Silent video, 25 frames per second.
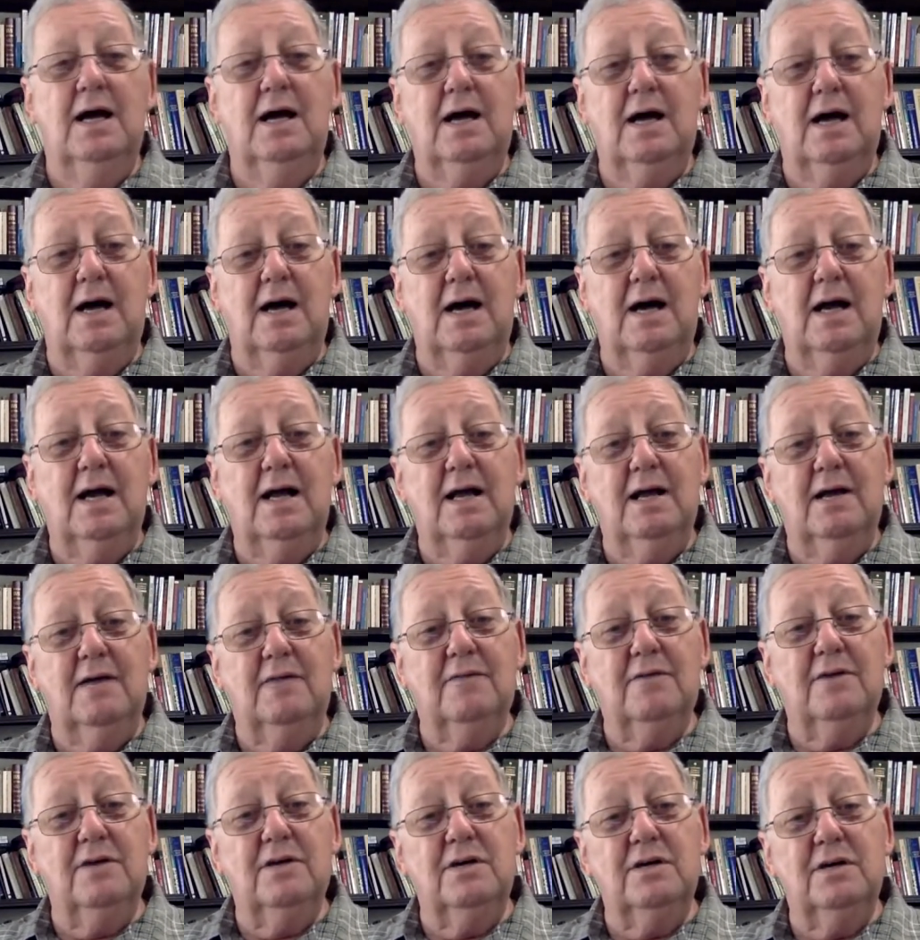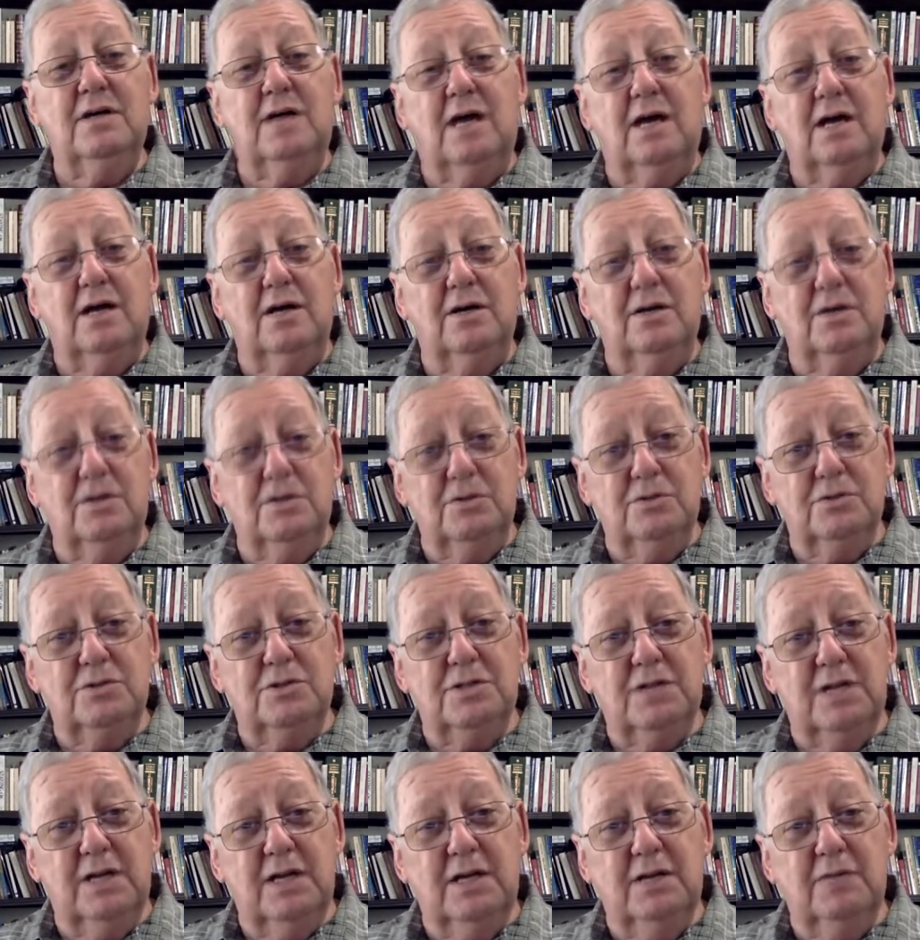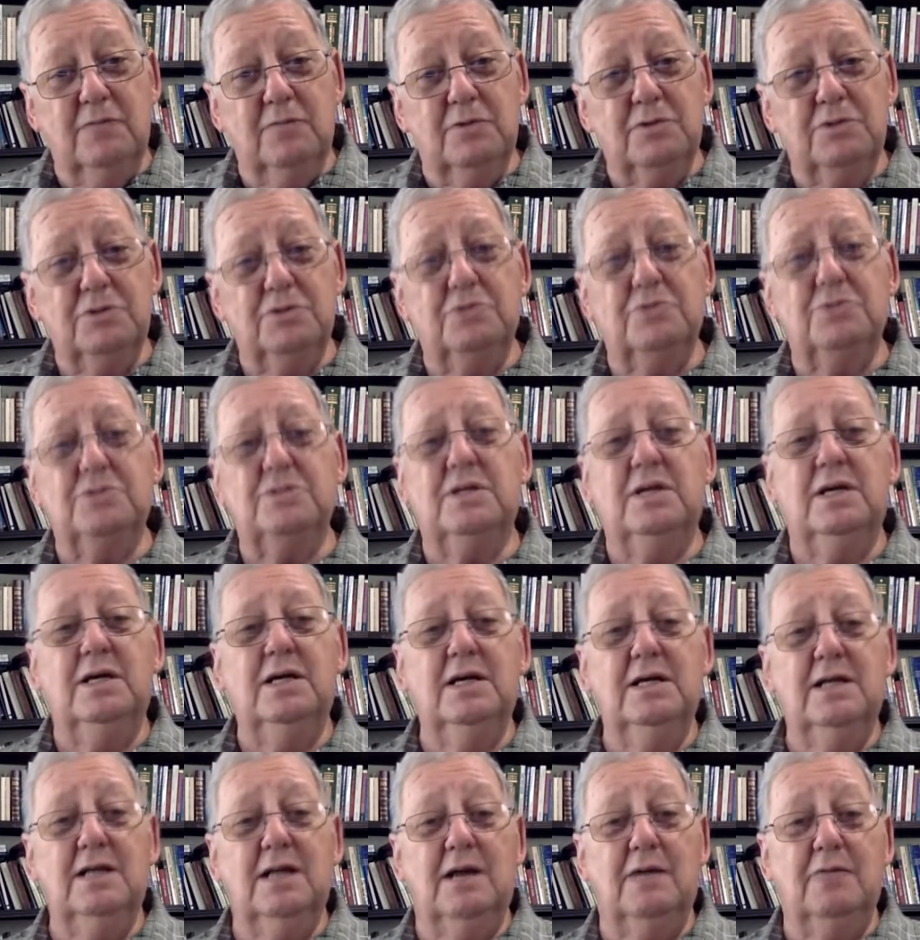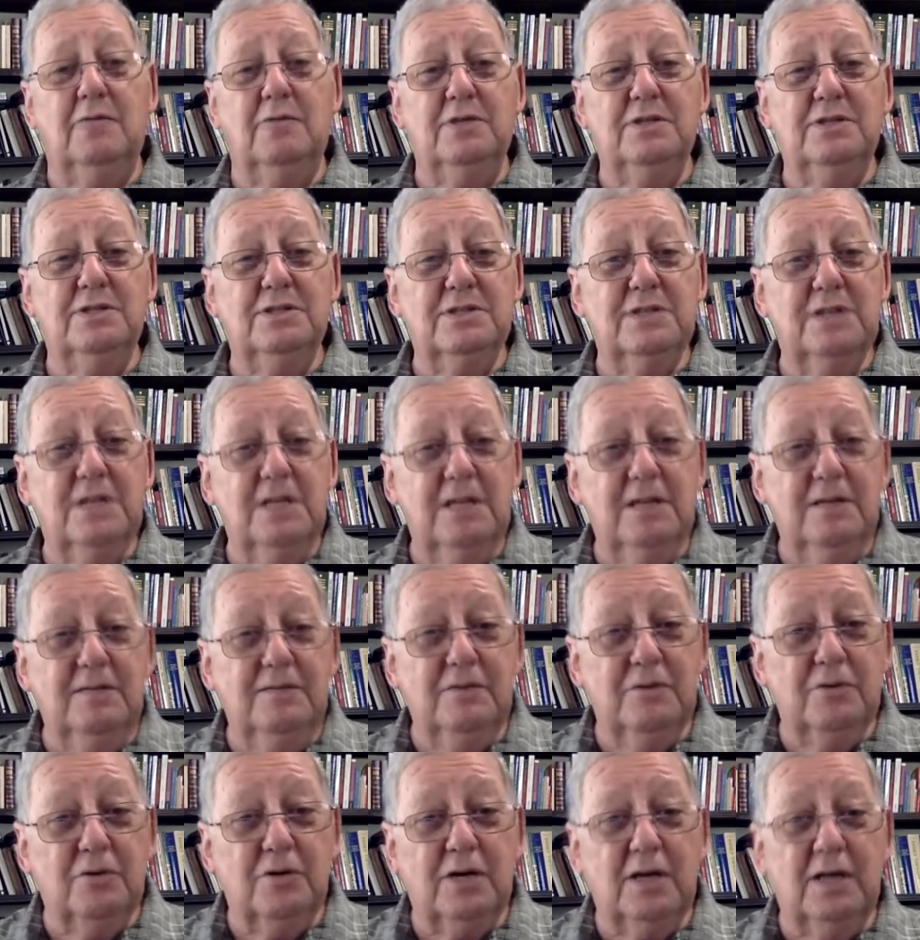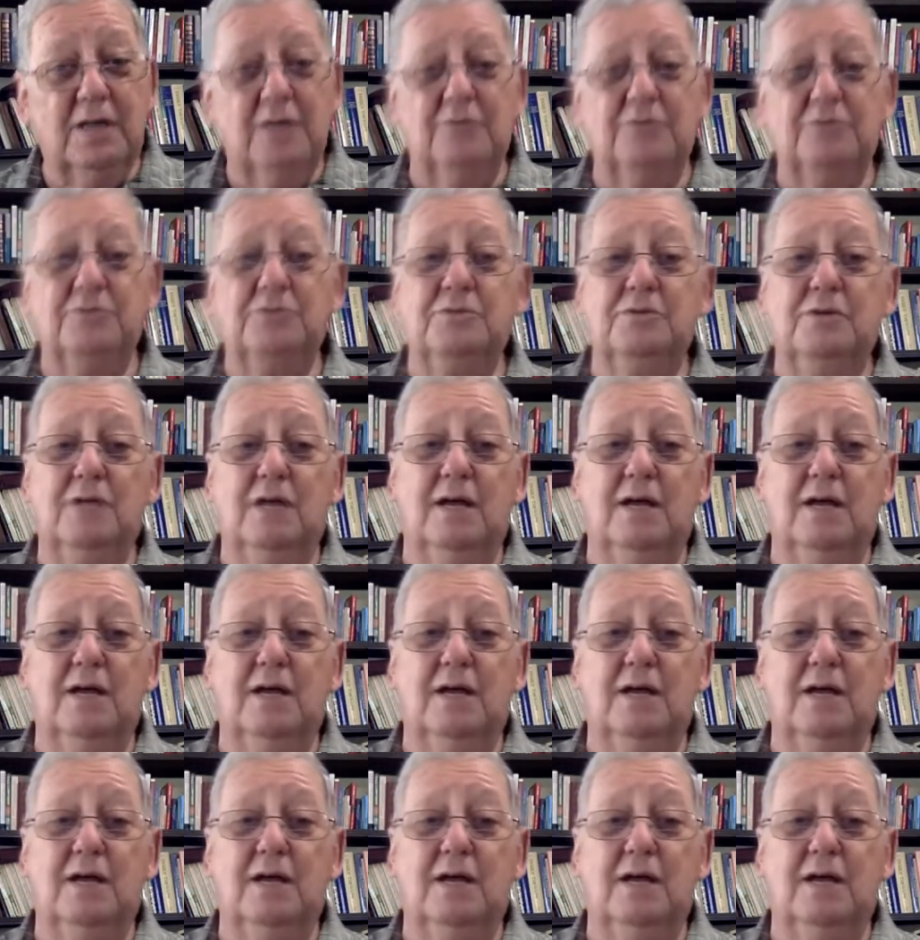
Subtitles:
I understand what you're saying. I've received your counsel.